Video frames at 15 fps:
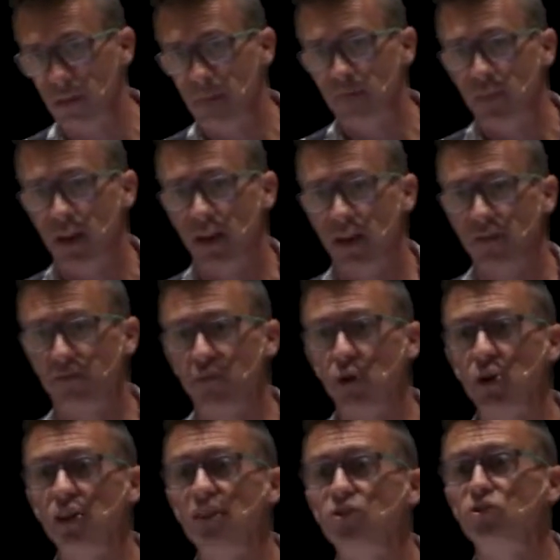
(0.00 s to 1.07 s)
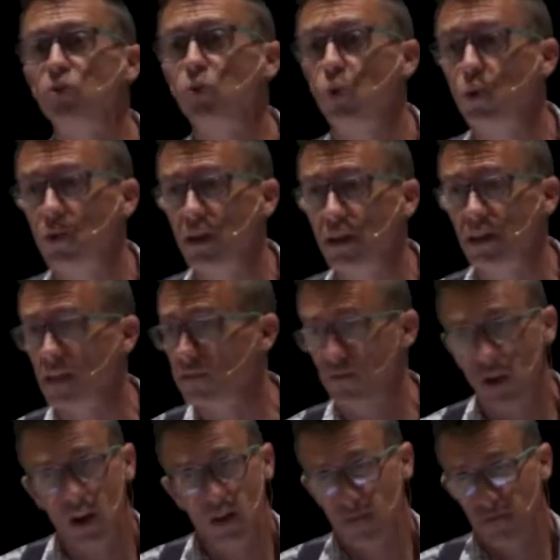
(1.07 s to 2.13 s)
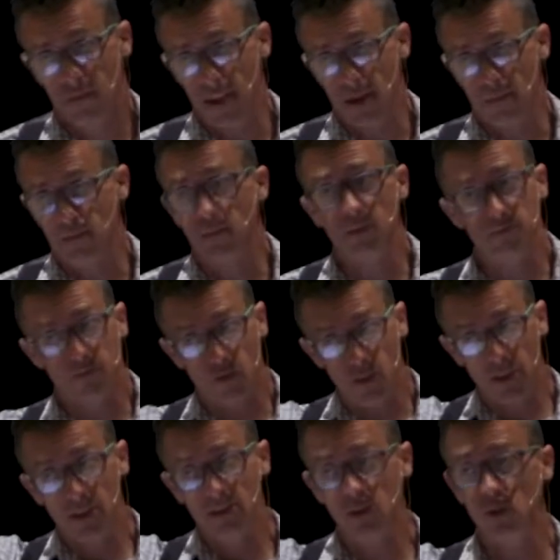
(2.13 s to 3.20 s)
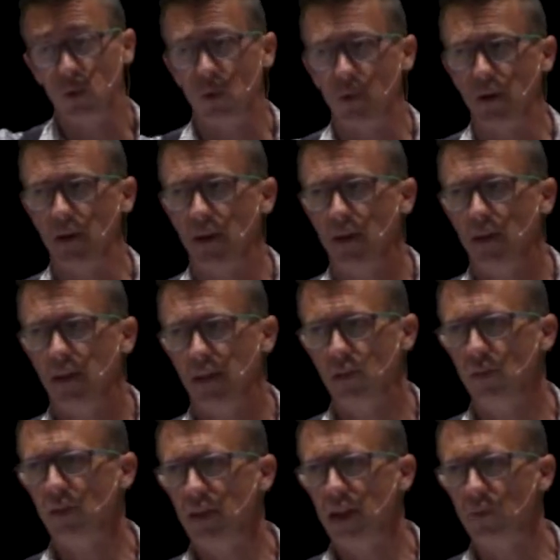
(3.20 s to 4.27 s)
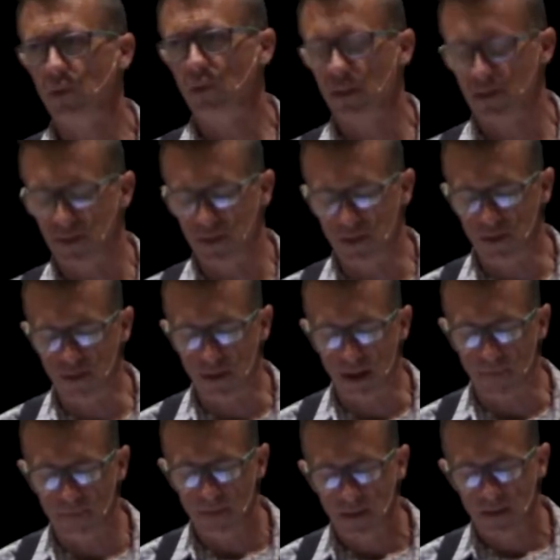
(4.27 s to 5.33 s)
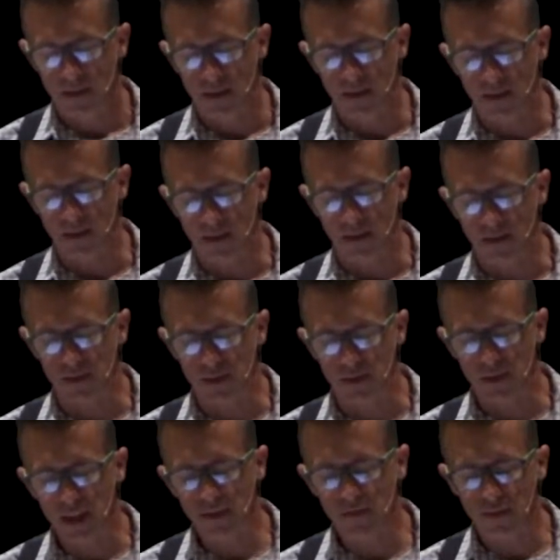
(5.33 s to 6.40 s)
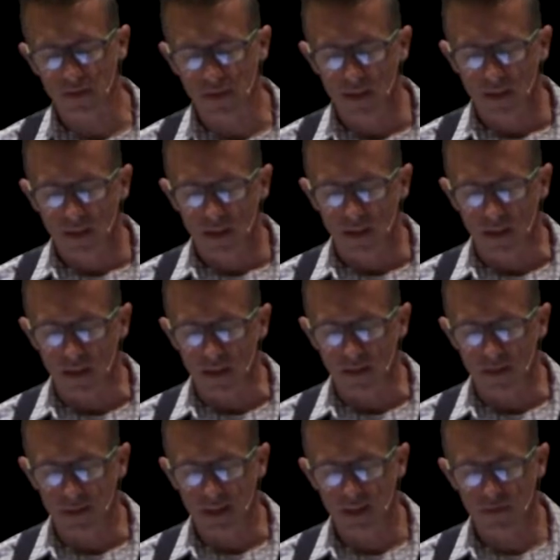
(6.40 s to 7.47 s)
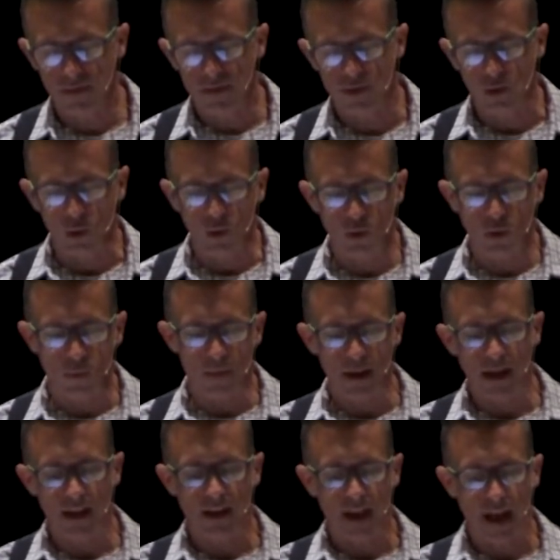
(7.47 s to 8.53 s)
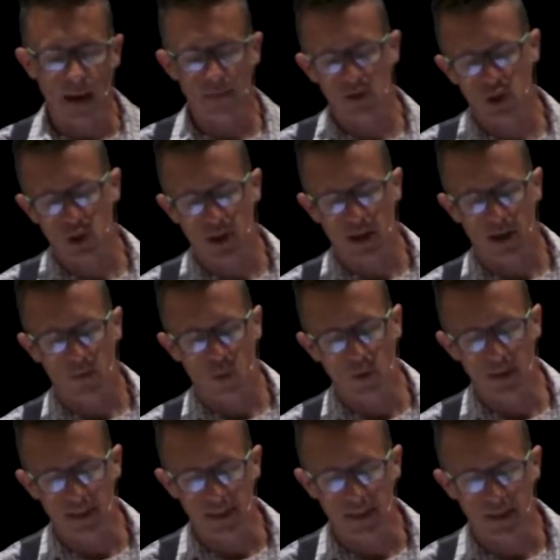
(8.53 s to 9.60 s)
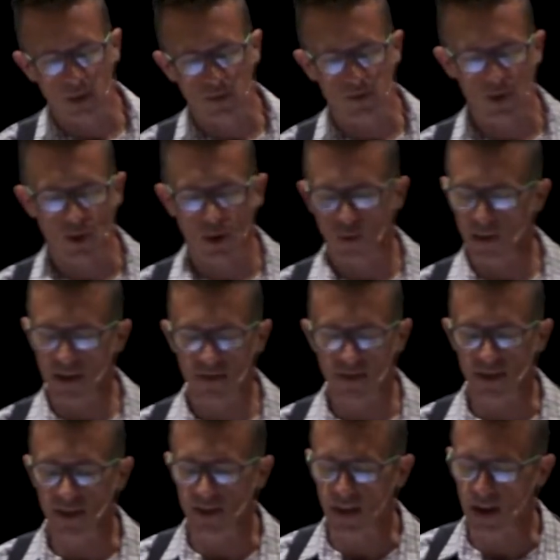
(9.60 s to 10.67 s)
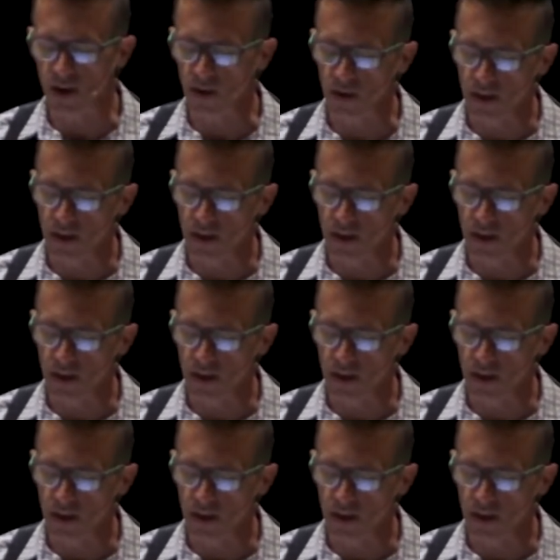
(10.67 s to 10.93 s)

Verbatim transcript: uh, for His glory, not for our fame, but for His glory, He will enable us to do that. And uh, so David, uh, David's loyal man Abishai, wanted to kill Saul right then and there,